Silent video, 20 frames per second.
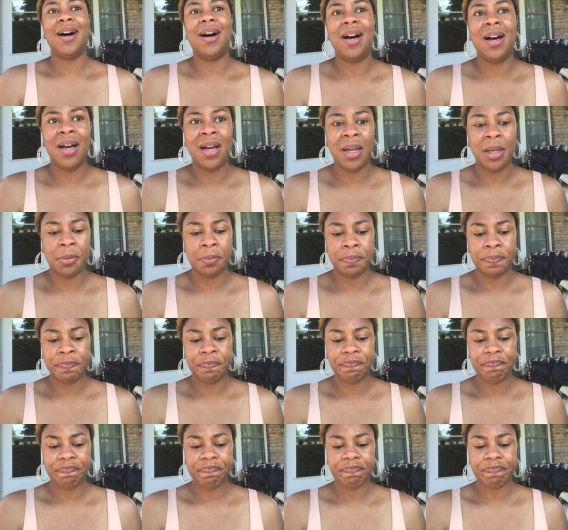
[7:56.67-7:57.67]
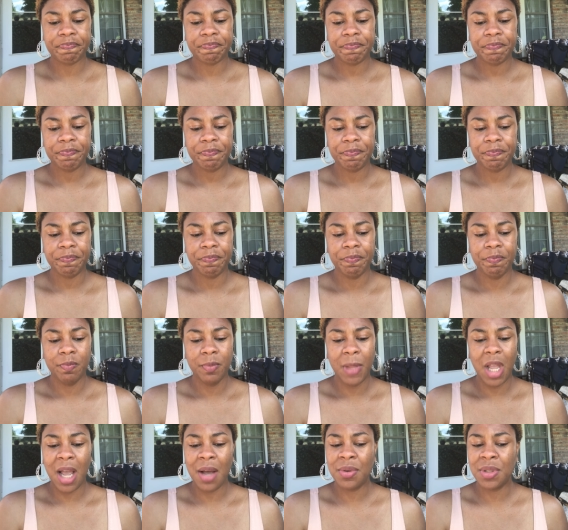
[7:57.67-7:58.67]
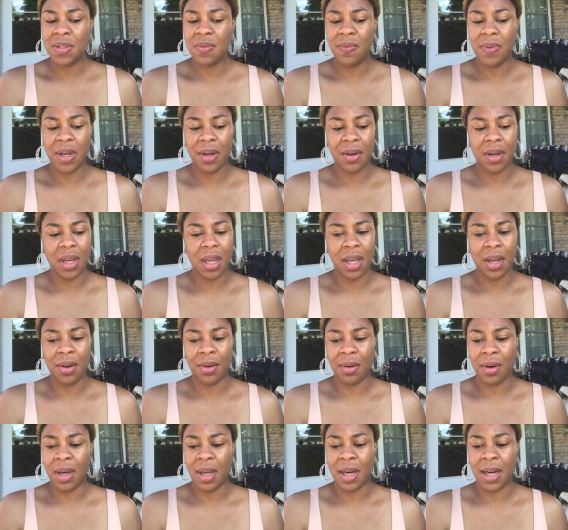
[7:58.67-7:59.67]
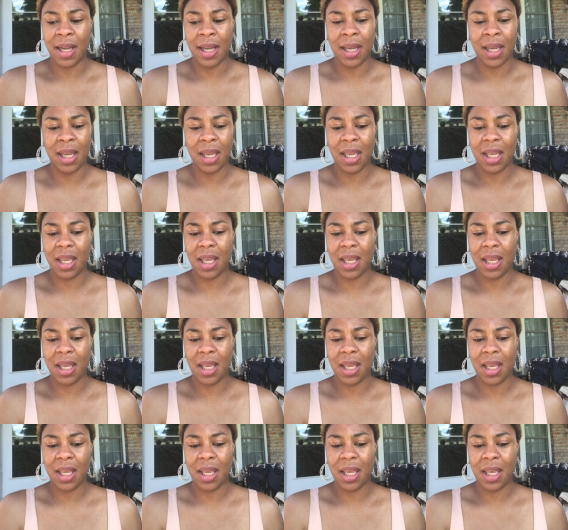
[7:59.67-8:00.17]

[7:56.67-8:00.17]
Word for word: um, I was very angry and I,